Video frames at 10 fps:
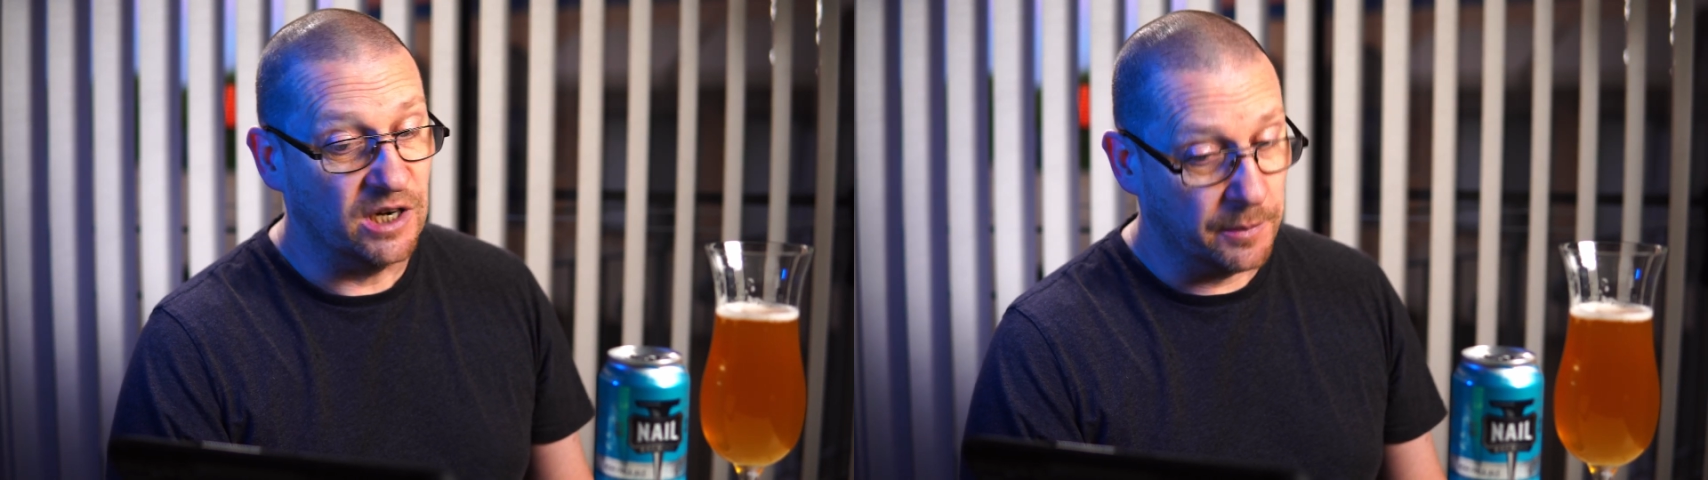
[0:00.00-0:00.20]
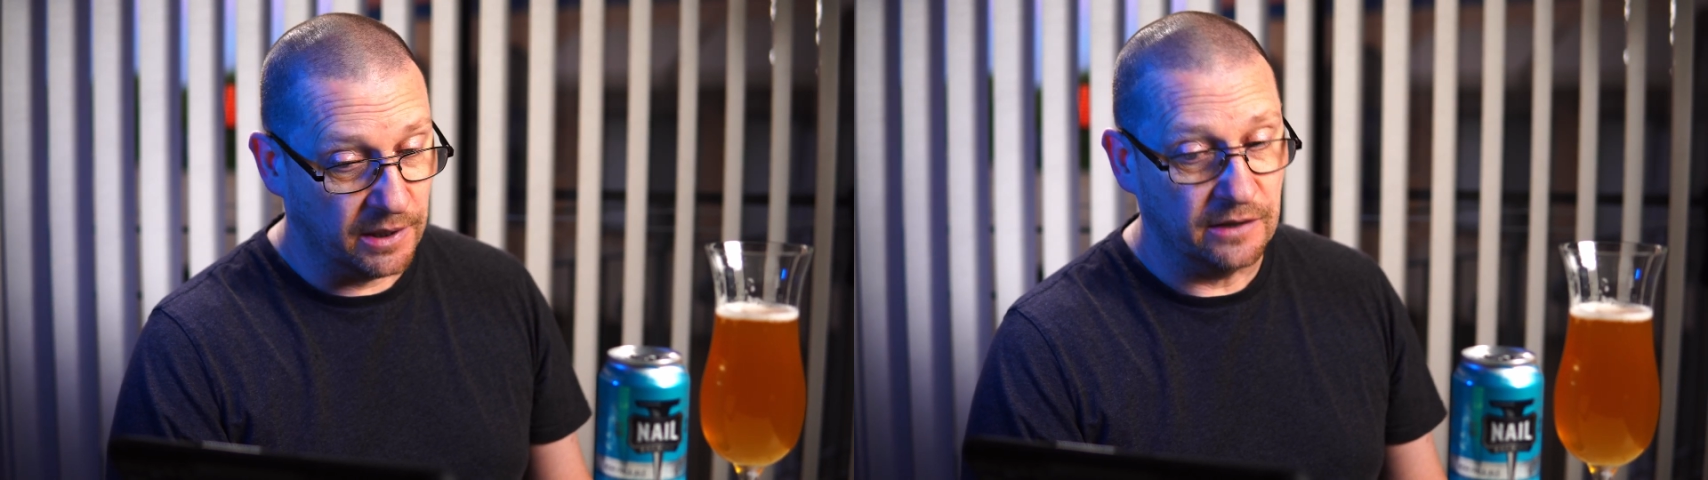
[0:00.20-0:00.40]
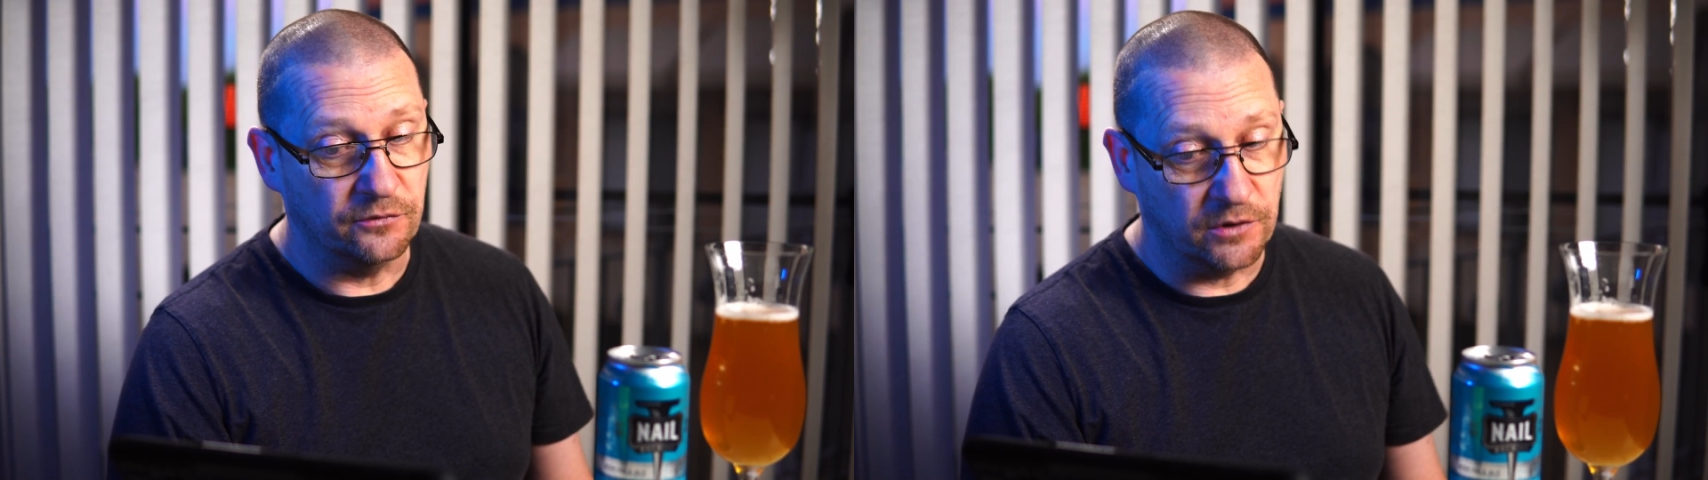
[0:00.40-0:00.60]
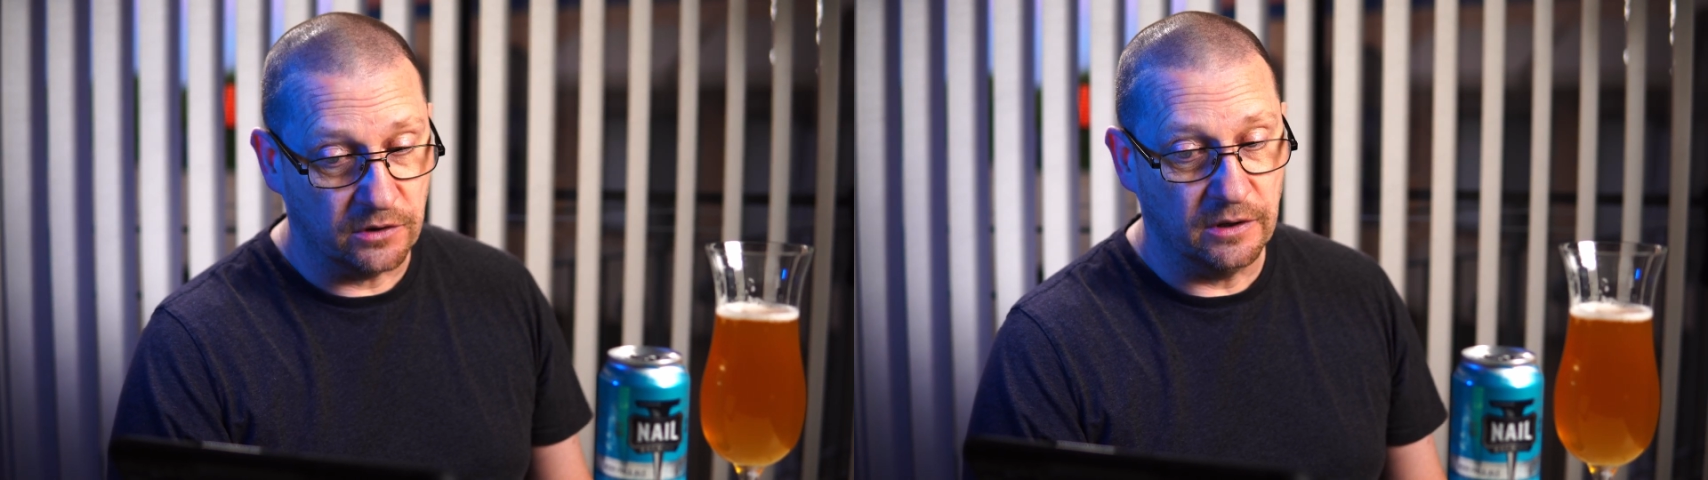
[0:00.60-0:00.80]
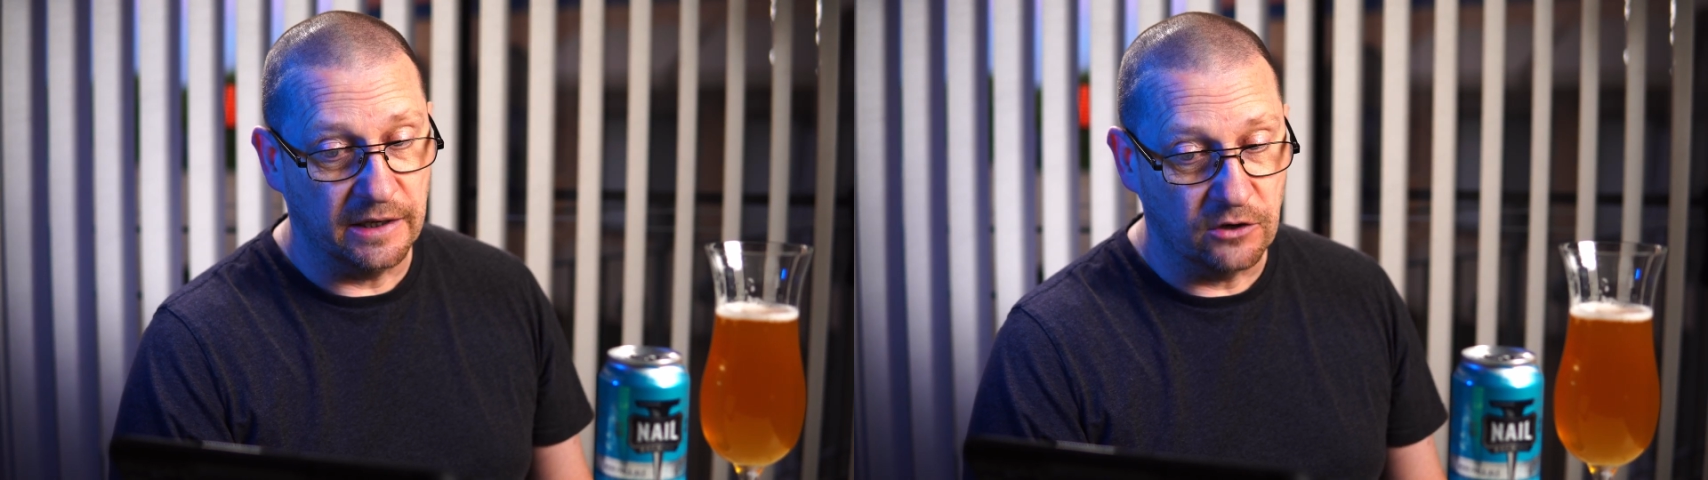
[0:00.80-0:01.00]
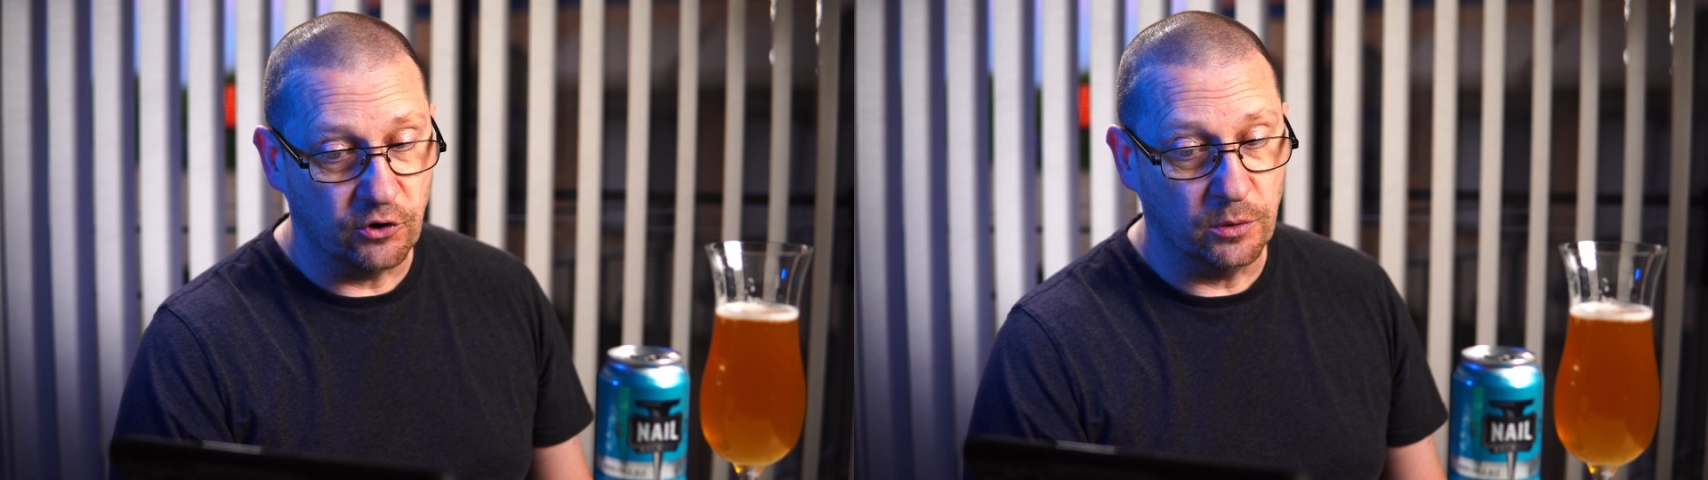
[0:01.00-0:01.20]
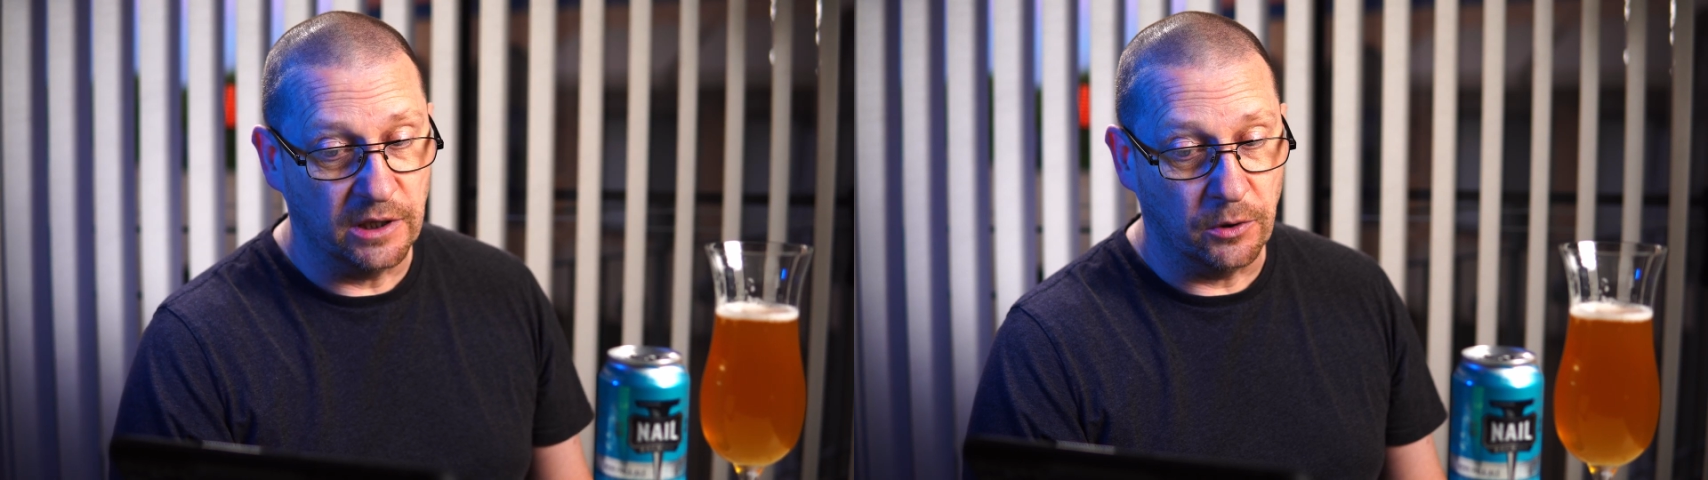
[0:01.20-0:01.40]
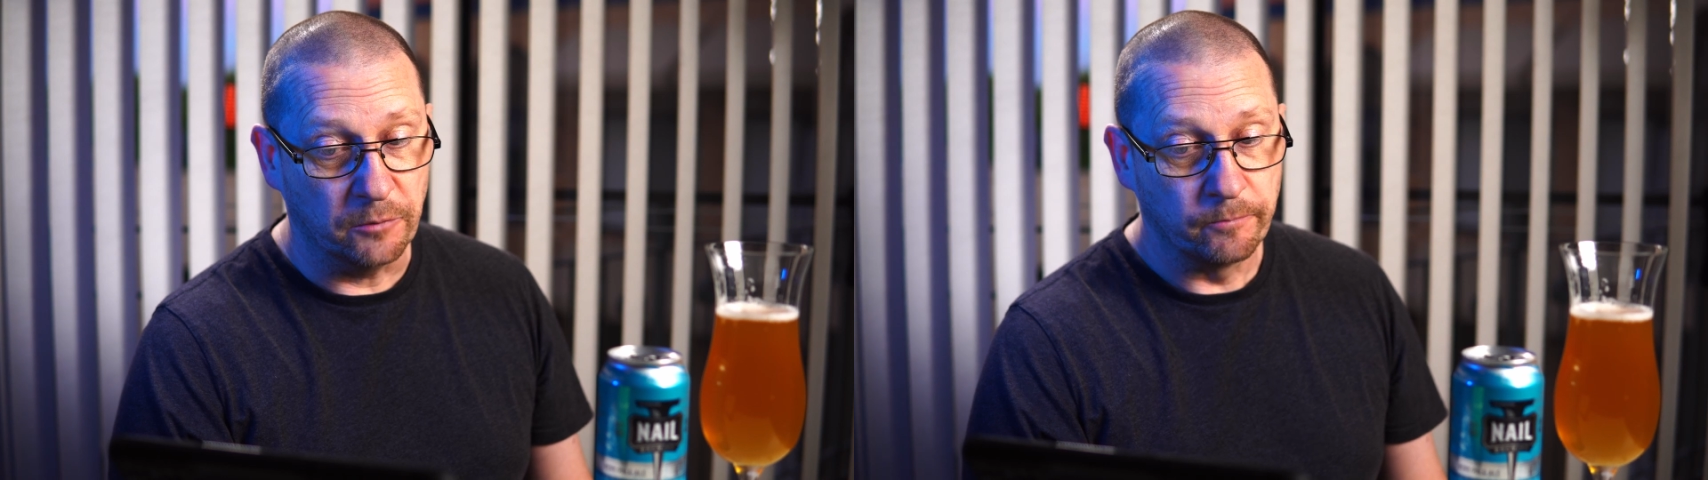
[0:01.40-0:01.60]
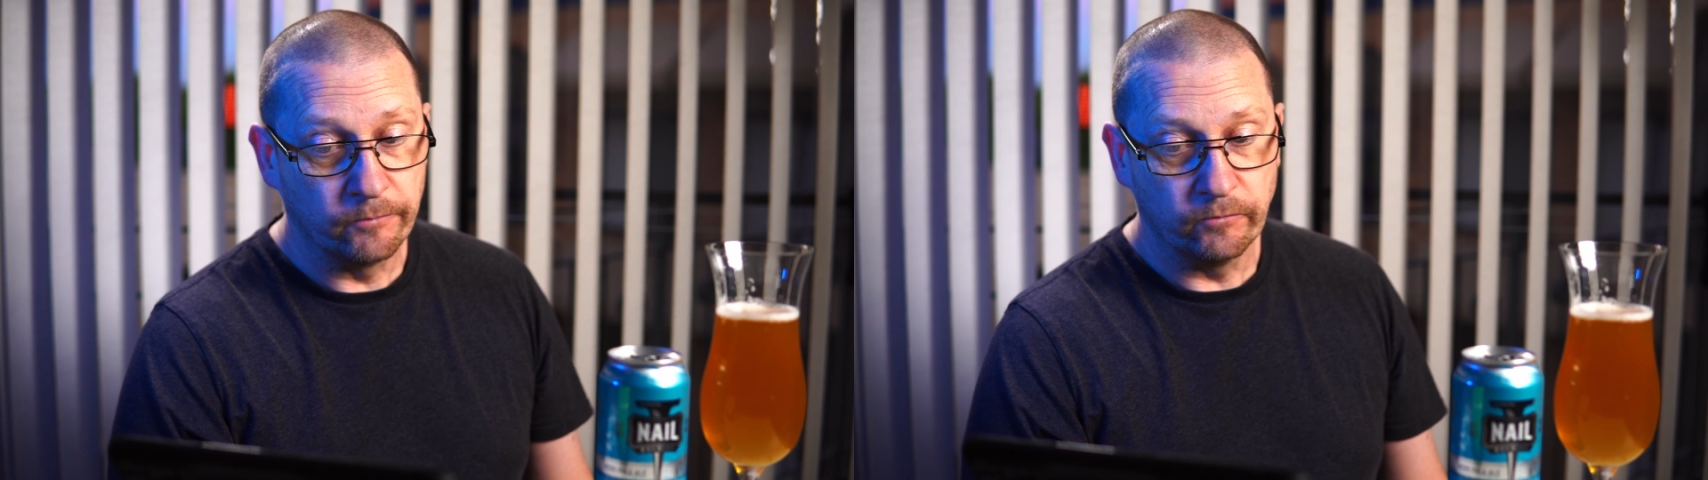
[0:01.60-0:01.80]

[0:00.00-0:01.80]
yep, I agree with that one.